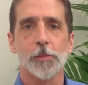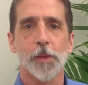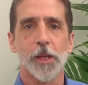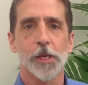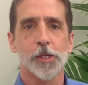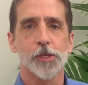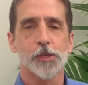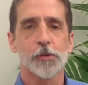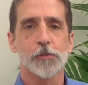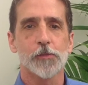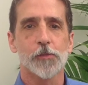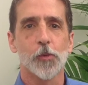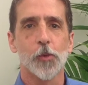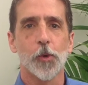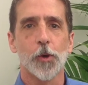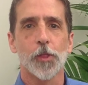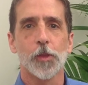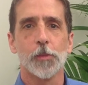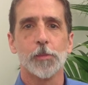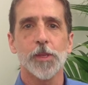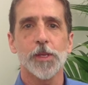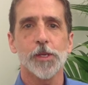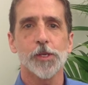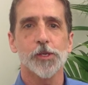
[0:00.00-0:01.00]
manager for the
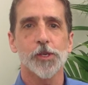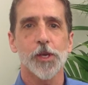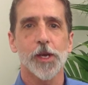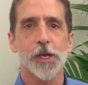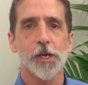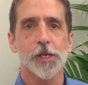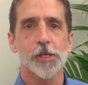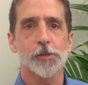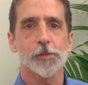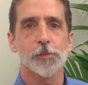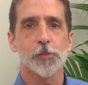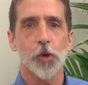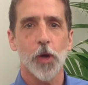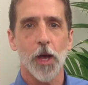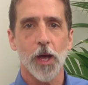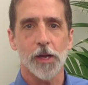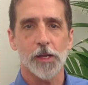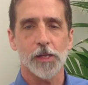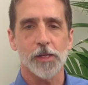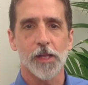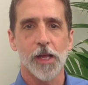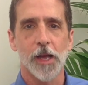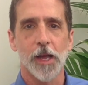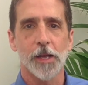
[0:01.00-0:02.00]
MiniChange
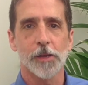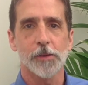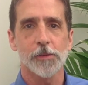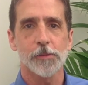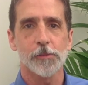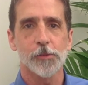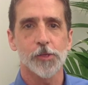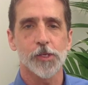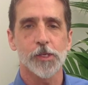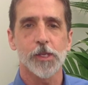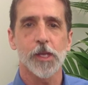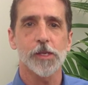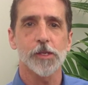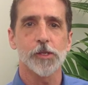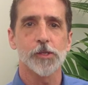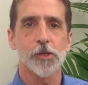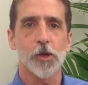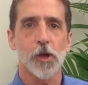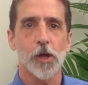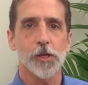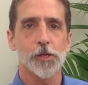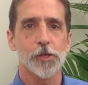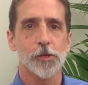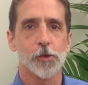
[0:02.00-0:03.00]
product line, which I'd like to
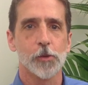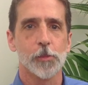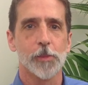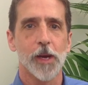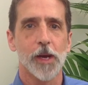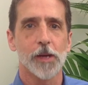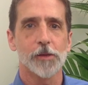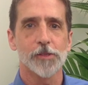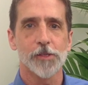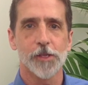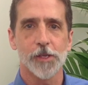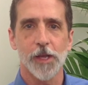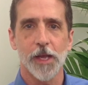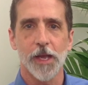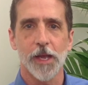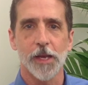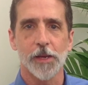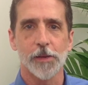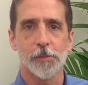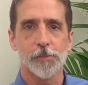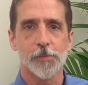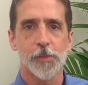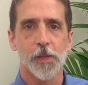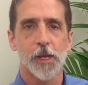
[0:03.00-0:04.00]
talk to you about today.
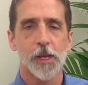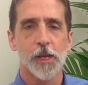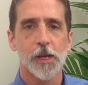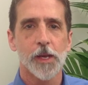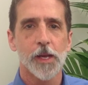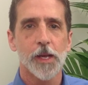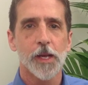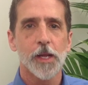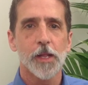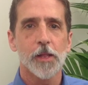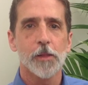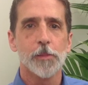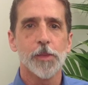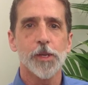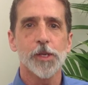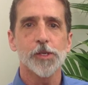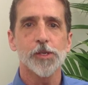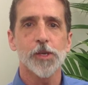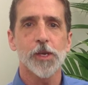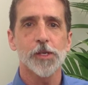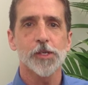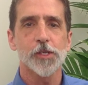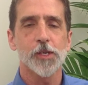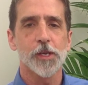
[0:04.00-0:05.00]

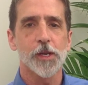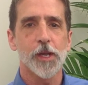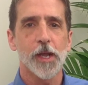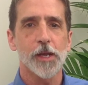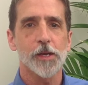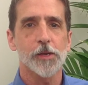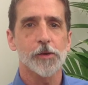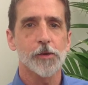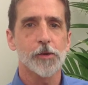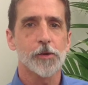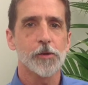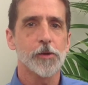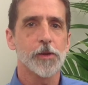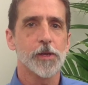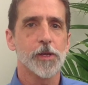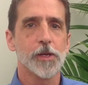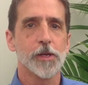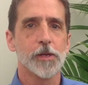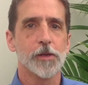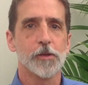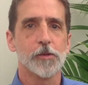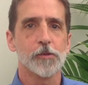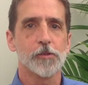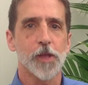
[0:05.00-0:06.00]
MiniChange connector
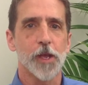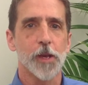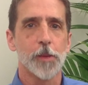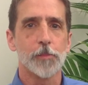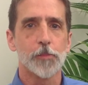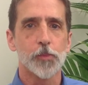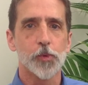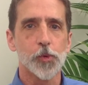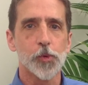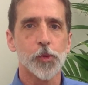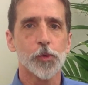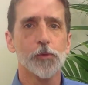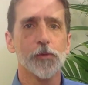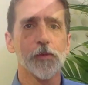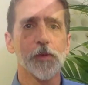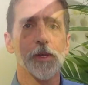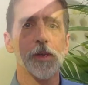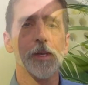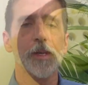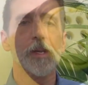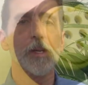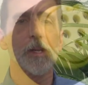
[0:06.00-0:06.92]
is a proven